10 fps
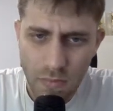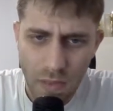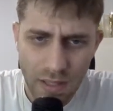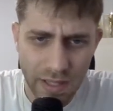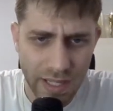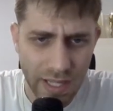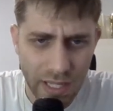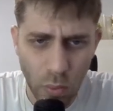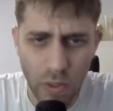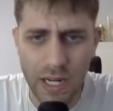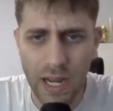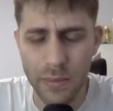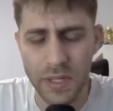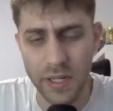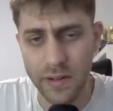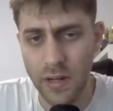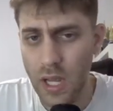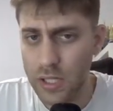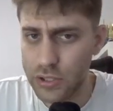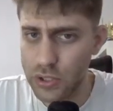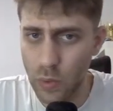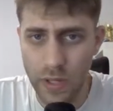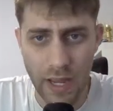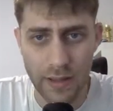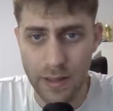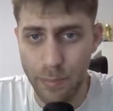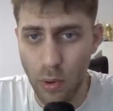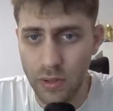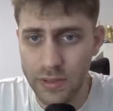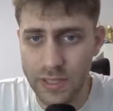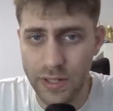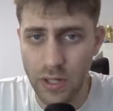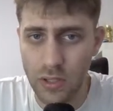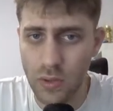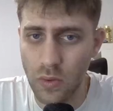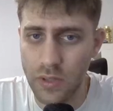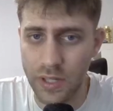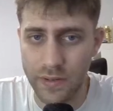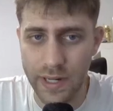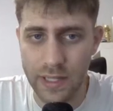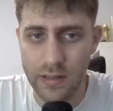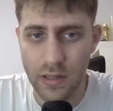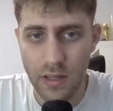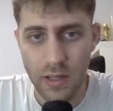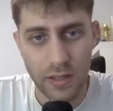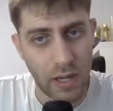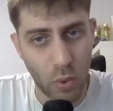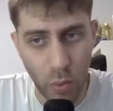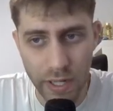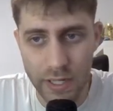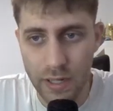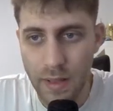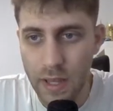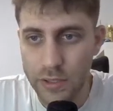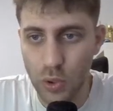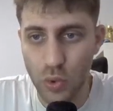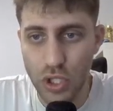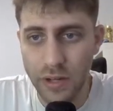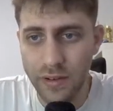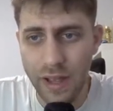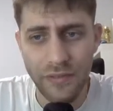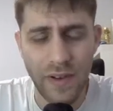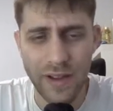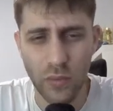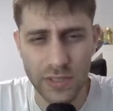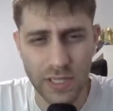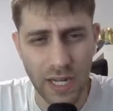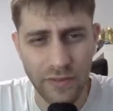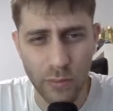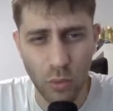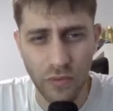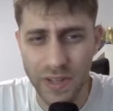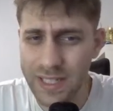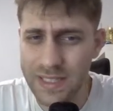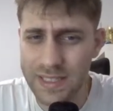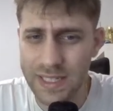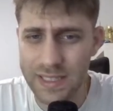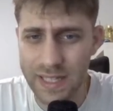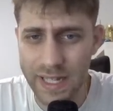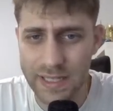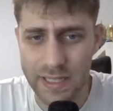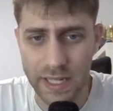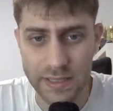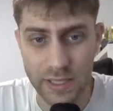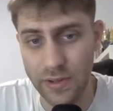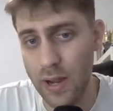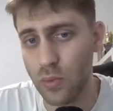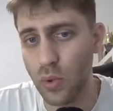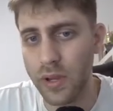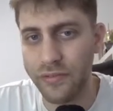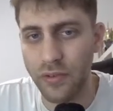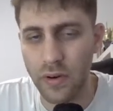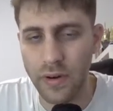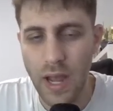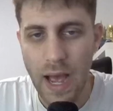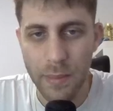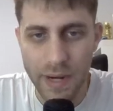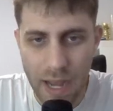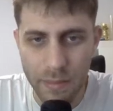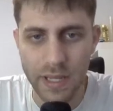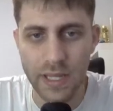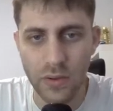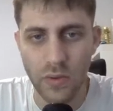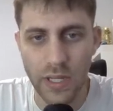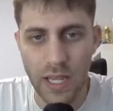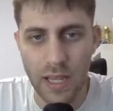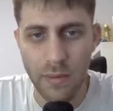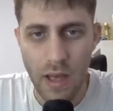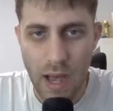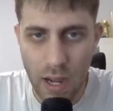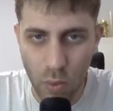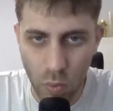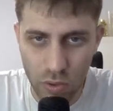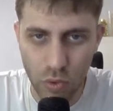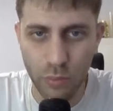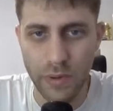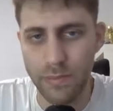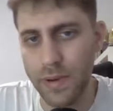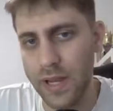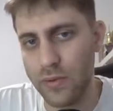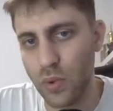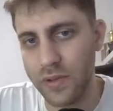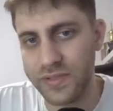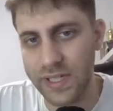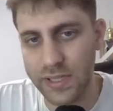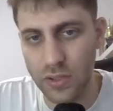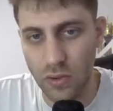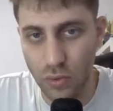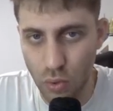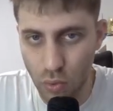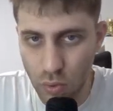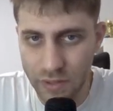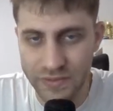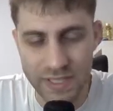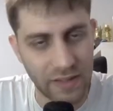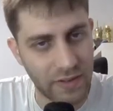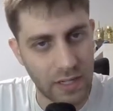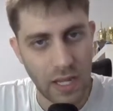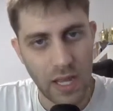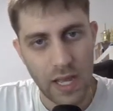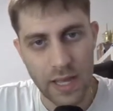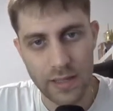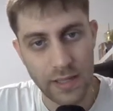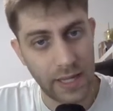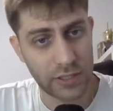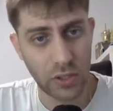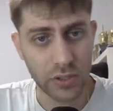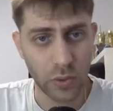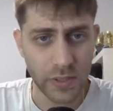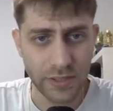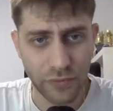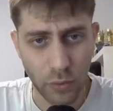the king will come here. So yeah, the pawns are not good here, right? They are weak. So f5 was a clever move. King d6, takes, and now rook f4. I'm coming into the game. I want to play rook f6 or rook f7. And yeah, it's not so easy for